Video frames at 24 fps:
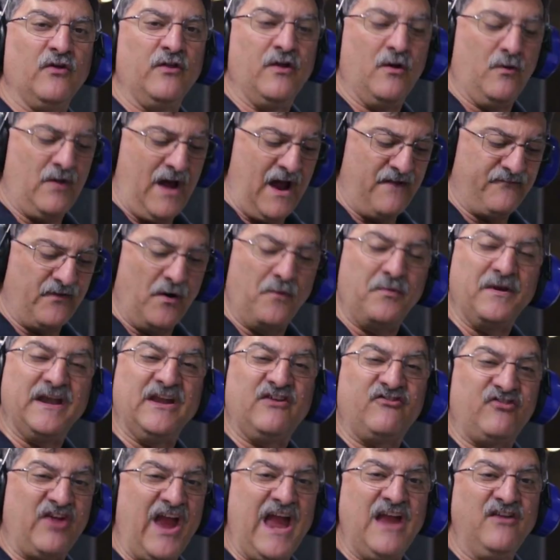that I've already
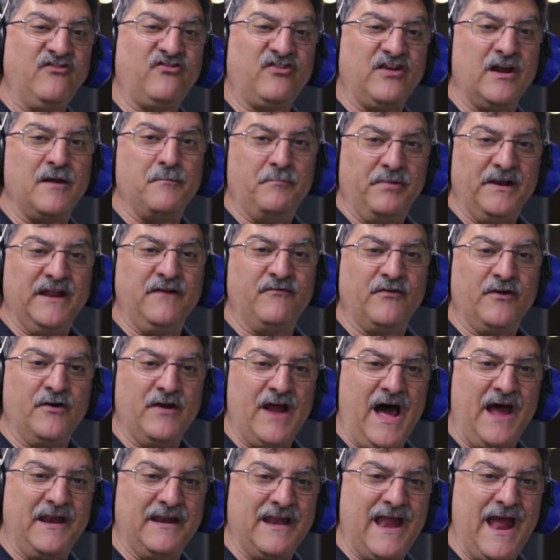changed it. Believe it or
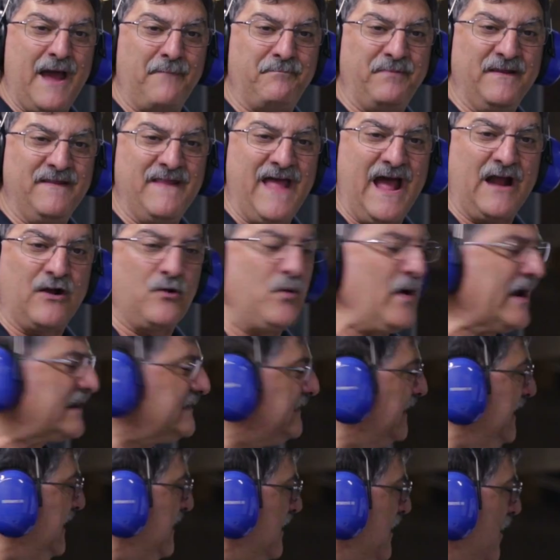not, it happened that
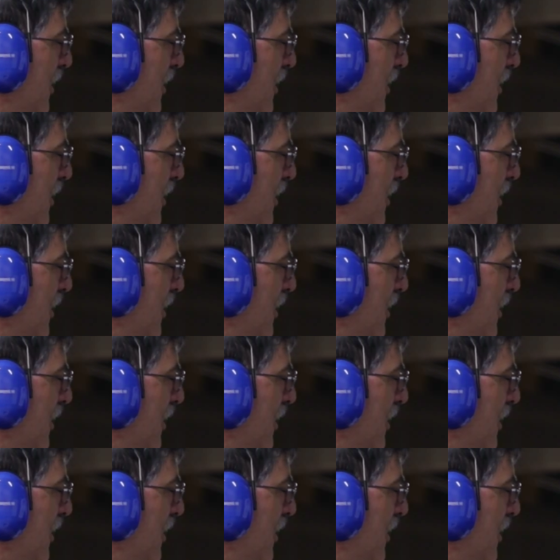quickly.